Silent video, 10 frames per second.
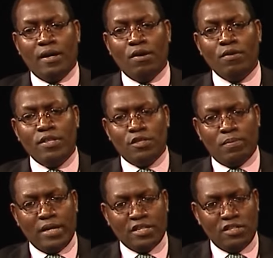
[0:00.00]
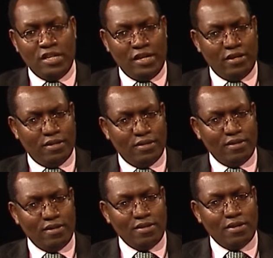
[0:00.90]
all these parks near
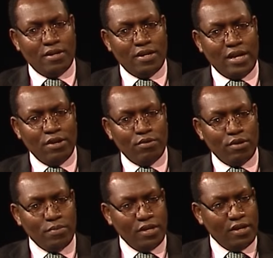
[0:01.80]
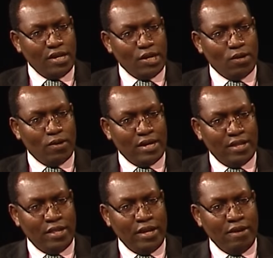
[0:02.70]
Nairobi, or are
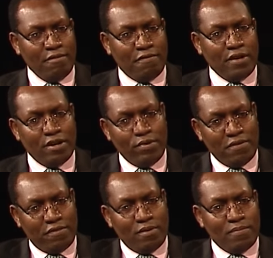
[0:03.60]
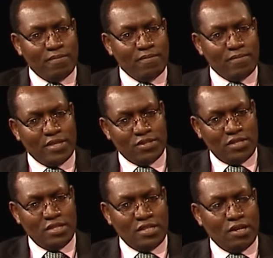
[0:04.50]
they far away from the
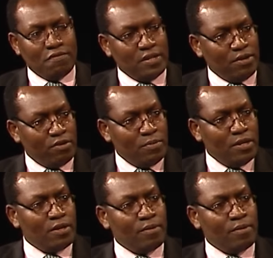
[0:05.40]
city of Nairobi?